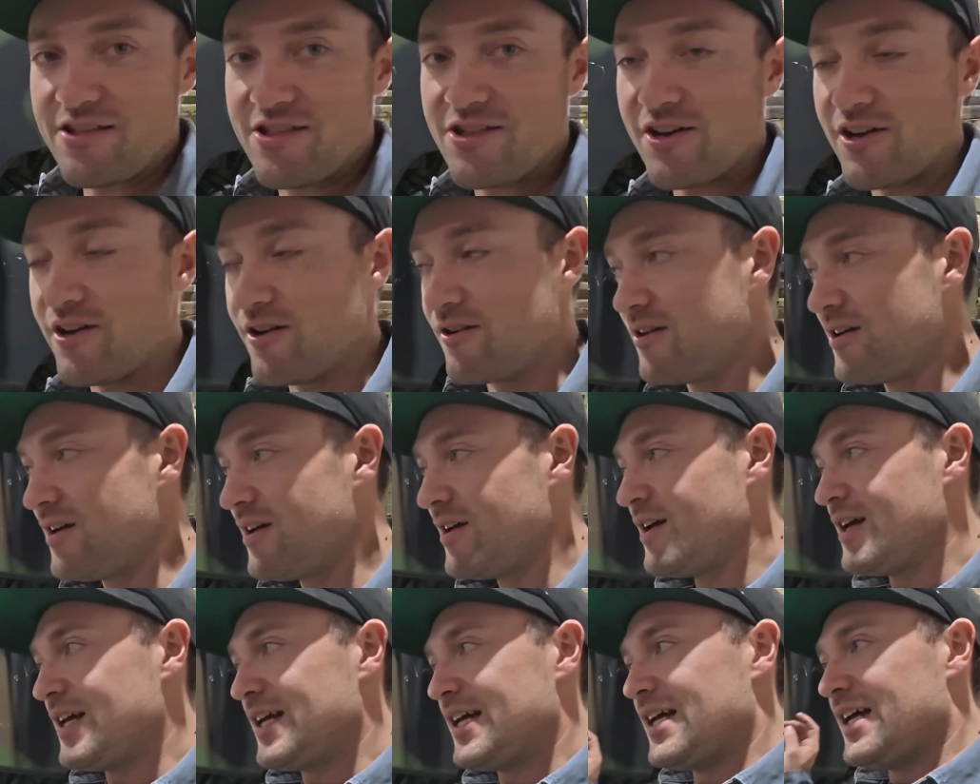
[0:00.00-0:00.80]
So
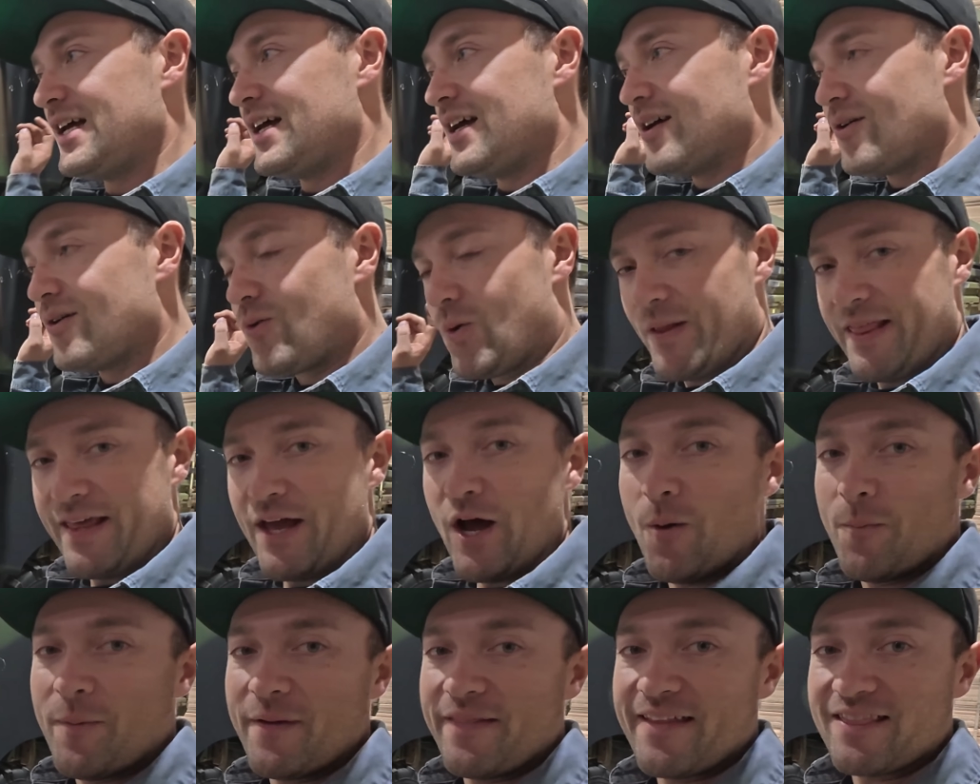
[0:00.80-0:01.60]
really
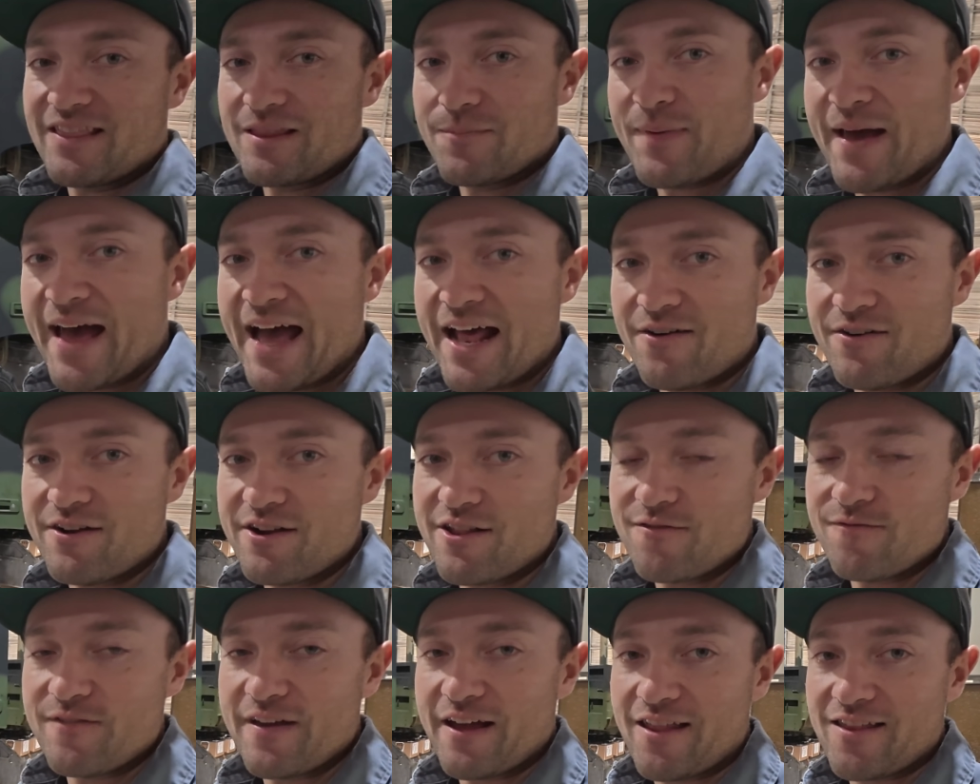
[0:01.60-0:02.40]
hoping that the
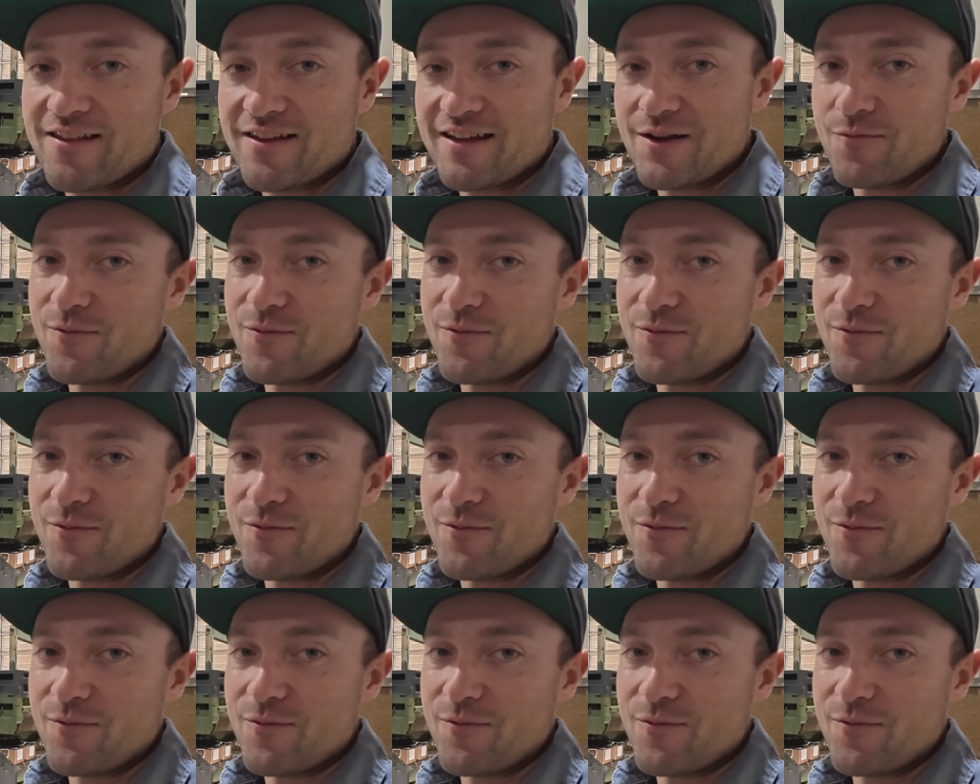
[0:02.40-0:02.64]
batteries fixed it.